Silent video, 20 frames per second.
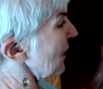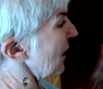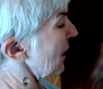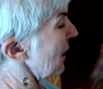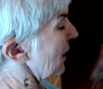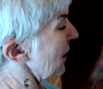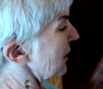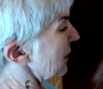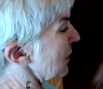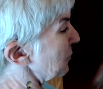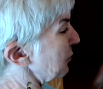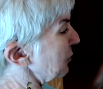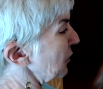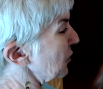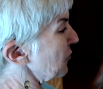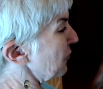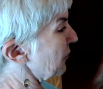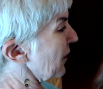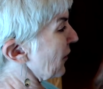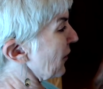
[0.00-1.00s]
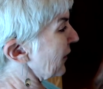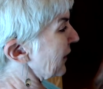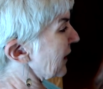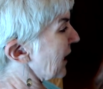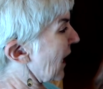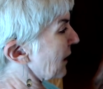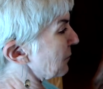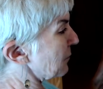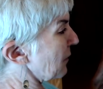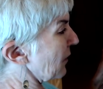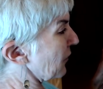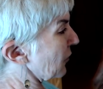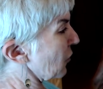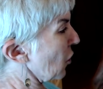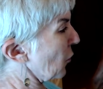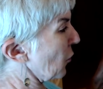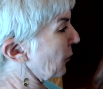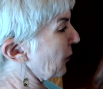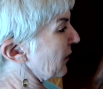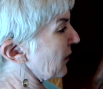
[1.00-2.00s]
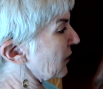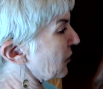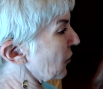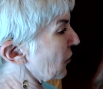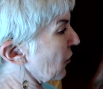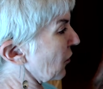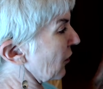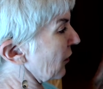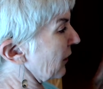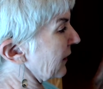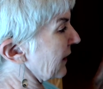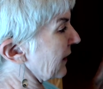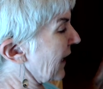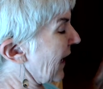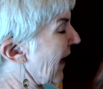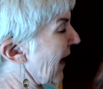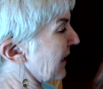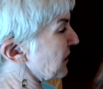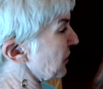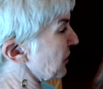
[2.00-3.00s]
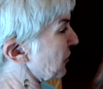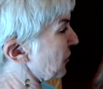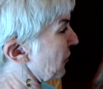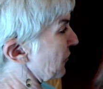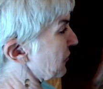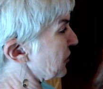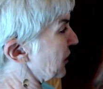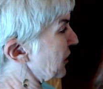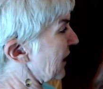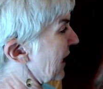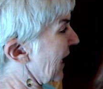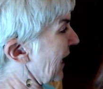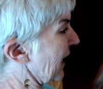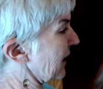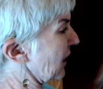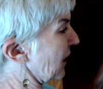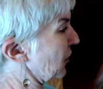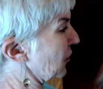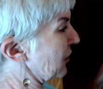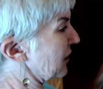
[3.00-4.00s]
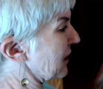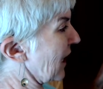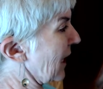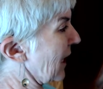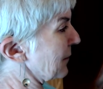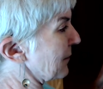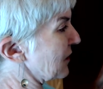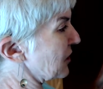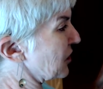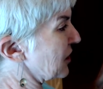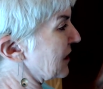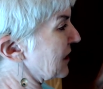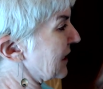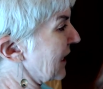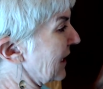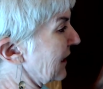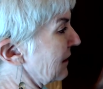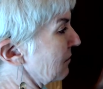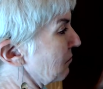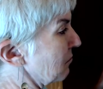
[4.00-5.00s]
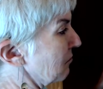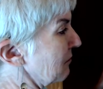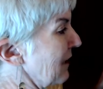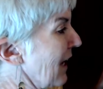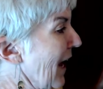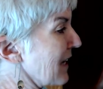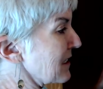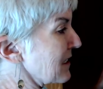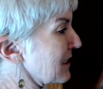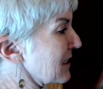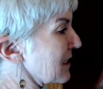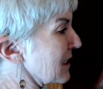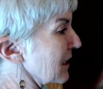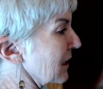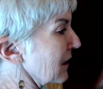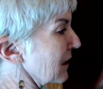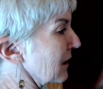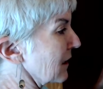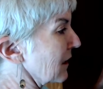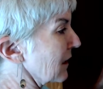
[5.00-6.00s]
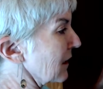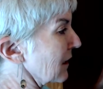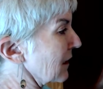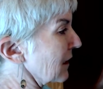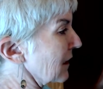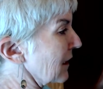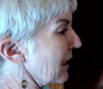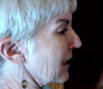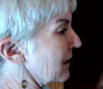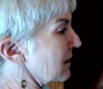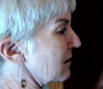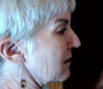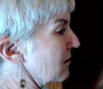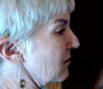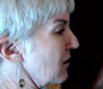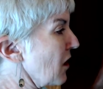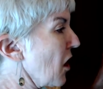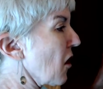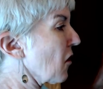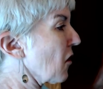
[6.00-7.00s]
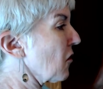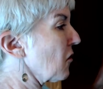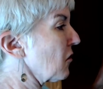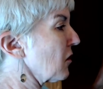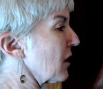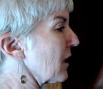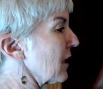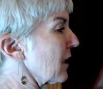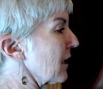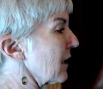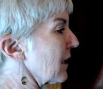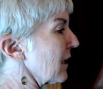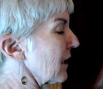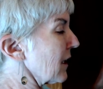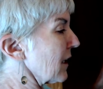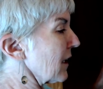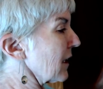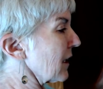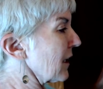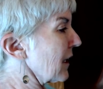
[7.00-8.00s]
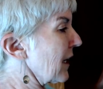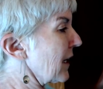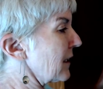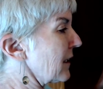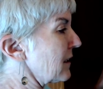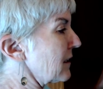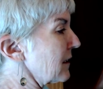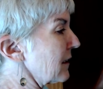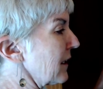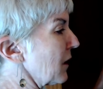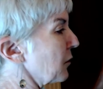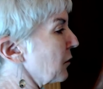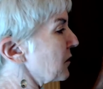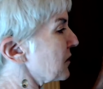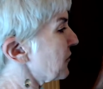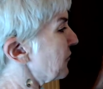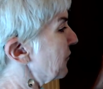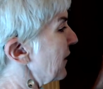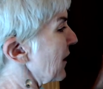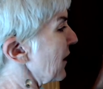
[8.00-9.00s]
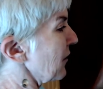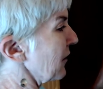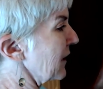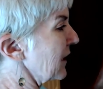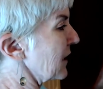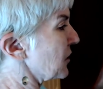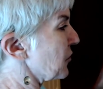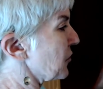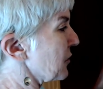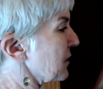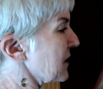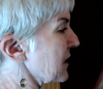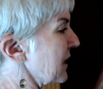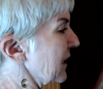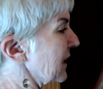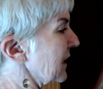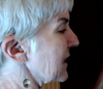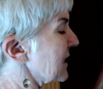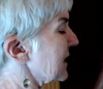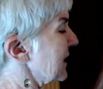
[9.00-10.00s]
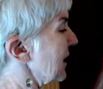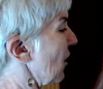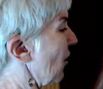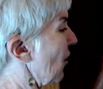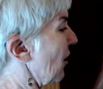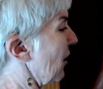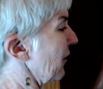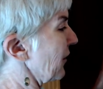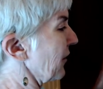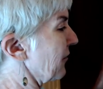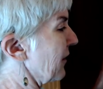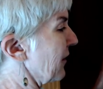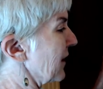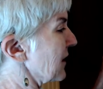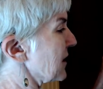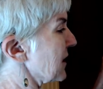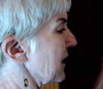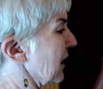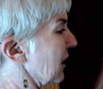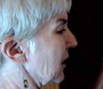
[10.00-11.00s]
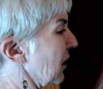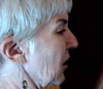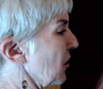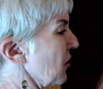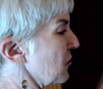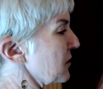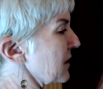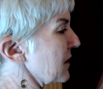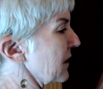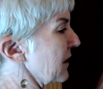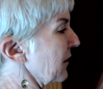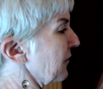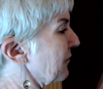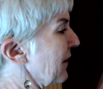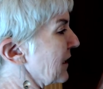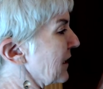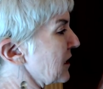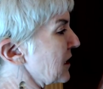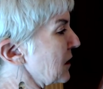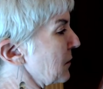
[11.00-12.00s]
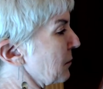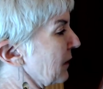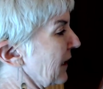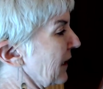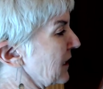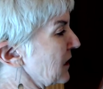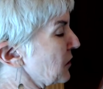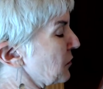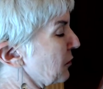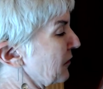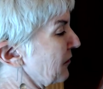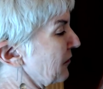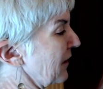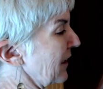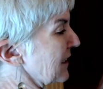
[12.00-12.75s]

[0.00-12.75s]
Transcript: The blue fairy godmother opened the door and asked her if she'd had a good time, and she said yes and no, and it was very interesting to see all the fancy clothes and the fancy plates with fancy